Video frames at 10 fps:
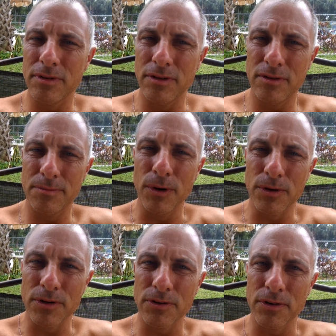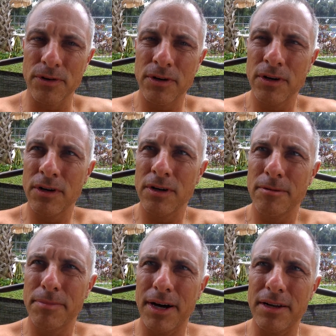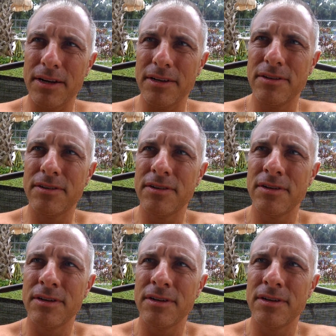these smokers or potheads.